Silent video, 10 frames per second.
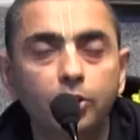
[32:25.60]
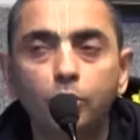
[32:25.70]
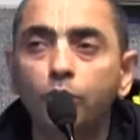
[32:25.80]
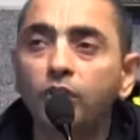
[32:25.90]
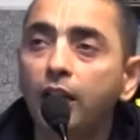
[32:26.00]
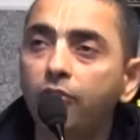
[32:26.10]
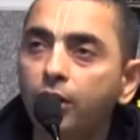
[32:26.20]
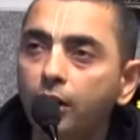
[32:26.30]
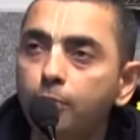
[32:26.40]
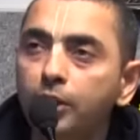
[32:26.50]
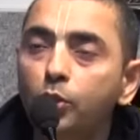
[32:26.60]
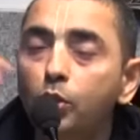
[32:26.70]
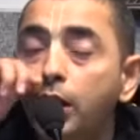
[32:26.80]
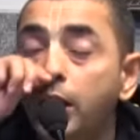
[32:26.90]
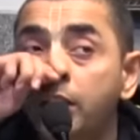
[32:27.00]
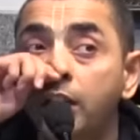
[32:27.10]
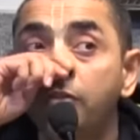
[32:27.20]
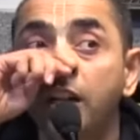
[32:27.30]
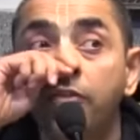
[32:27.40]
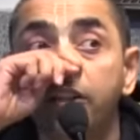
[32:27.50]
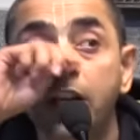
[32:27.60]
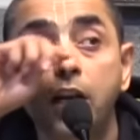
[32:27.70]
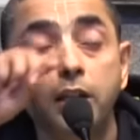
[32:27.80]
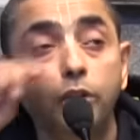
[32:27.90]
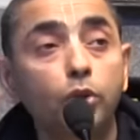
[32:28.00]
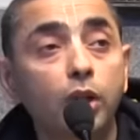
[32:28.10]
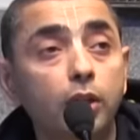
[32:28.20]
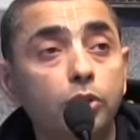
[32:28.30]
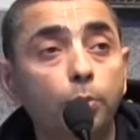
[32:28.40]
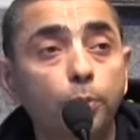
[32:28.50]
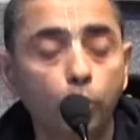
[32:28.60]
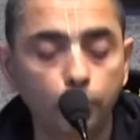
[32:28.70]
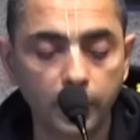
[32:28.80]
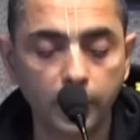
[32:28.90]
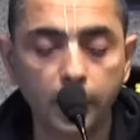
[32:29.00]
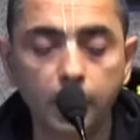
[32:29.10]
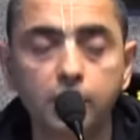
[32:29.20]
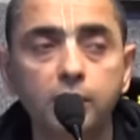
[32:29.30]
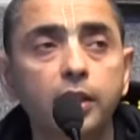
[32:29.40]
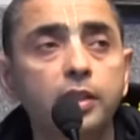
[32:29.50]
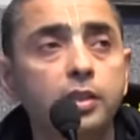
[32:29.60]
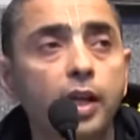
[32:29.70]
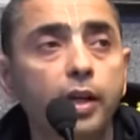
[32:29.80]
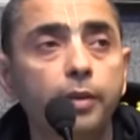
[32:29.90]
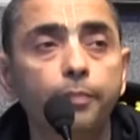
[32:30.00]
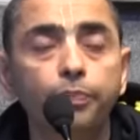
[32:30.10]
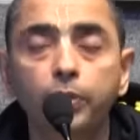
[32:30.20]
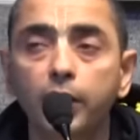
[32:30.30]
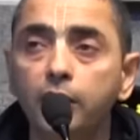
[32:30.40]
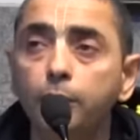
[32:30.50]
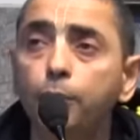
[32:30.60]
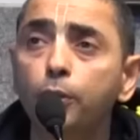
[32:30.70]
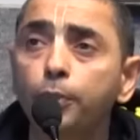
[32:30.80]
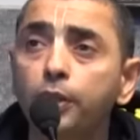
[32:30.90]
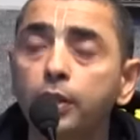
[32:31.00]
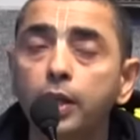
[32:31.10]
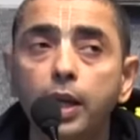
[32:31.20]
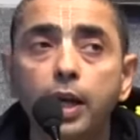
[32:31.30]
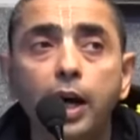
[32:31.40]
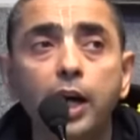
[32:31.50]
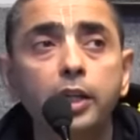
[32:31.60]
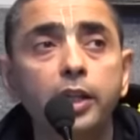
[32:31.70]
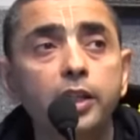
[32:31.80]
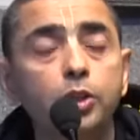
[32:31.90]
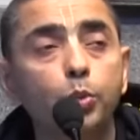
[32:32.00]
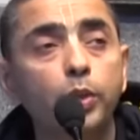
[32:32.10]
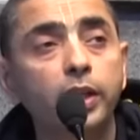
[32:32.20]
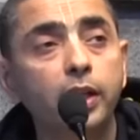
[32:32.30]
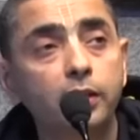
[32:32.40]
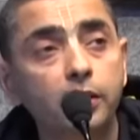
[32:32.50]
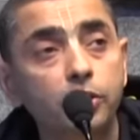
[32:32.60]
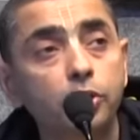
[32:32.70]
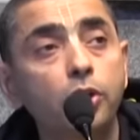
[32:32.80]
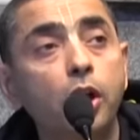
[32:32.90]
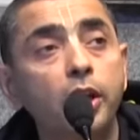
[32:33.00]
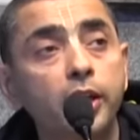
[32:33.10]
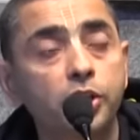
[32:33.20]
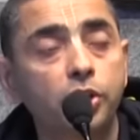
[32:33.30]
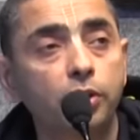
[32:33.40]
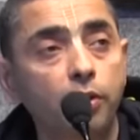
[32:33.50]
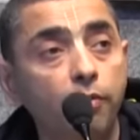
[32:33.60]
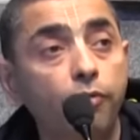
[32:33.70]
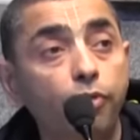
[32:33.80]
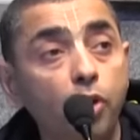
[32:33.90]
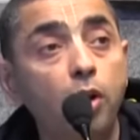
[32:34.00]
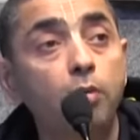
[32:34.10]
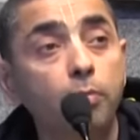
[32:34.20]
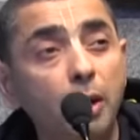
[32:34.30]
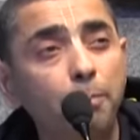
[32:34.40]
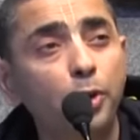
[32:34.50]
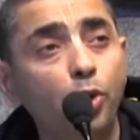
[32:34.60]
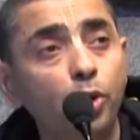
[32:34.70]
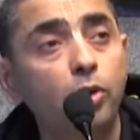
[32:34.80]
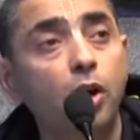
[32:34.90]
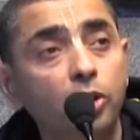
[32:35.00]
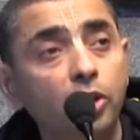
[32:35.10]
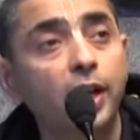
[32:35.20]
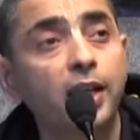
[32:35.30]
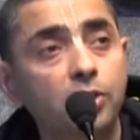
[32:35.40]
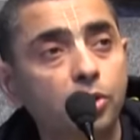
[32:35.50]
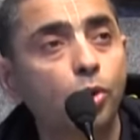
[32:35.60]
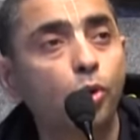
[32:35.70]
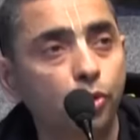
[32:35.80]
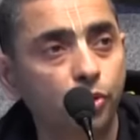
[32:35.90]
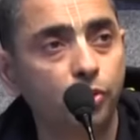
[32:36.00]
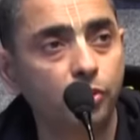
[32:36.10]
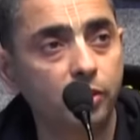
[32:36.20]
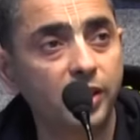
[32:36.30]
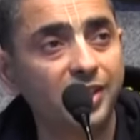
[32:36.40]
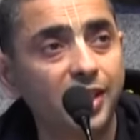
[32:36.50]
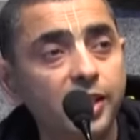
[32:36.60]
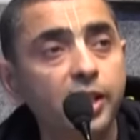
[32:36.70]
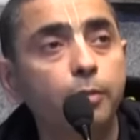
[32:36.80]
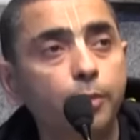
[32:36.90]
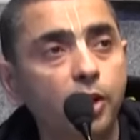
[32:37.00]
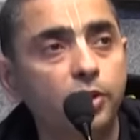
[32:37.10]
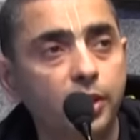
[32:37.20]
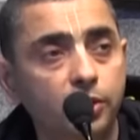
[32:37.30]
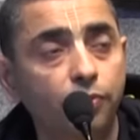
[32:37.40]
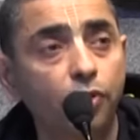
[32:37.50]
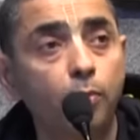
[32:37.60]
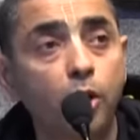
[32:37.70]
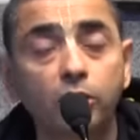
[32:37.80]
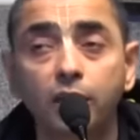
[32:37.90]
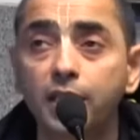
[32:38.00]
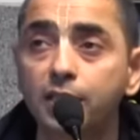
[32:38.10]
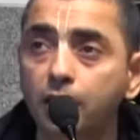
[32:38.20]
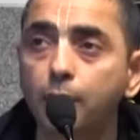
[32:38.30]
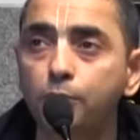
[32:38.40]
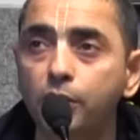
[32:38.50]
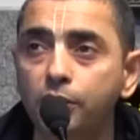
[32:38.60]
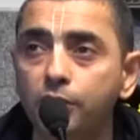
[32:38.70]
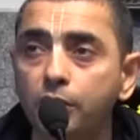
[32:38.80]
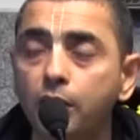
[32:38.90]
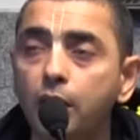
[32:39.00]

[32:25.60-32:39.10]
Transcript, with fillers: So you have karma yoga and then we have jnana yoga. So Prabhupada here it says that in the purport, unless we get this knowledge from a pure authorized source, descending process from authorized scriptures,